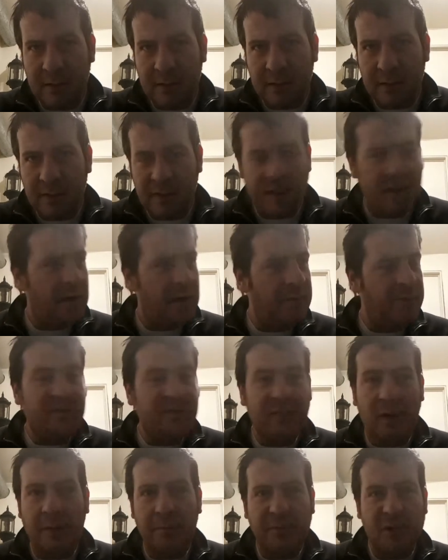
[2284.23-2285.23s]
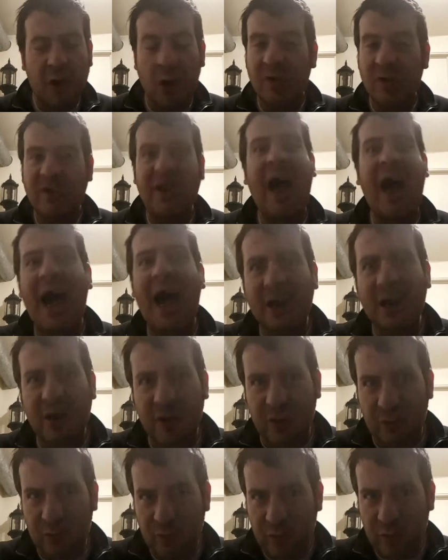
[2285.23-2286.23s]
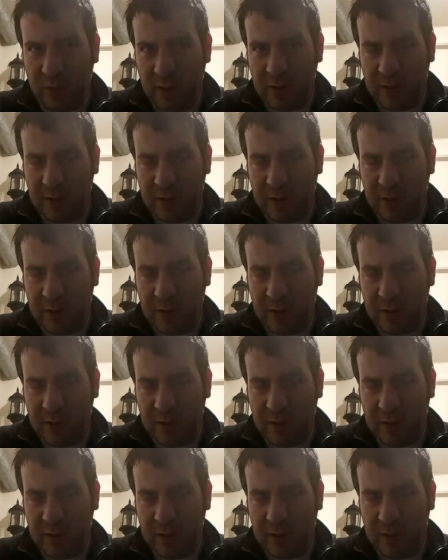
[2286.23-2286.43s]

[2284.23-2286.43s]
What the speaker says: They come from Kotaku.